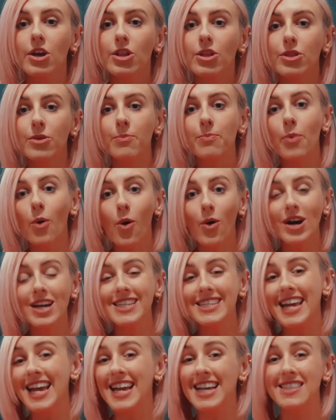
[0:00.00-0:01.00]
The boy
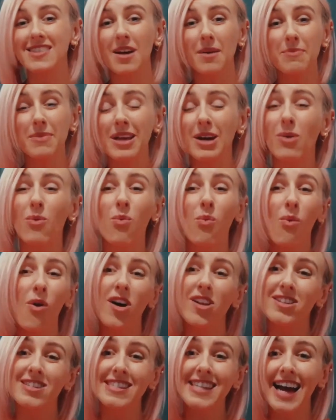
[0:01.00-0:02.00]
takes up like
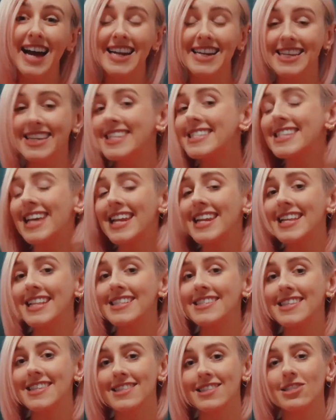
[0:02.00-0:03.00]
one tiny
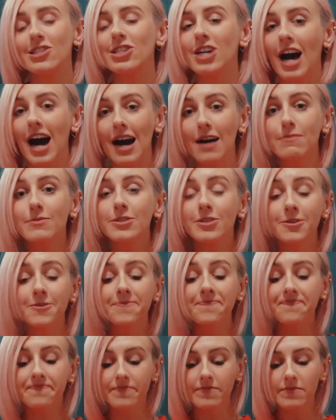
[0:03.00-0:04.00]
sentence in the chapter,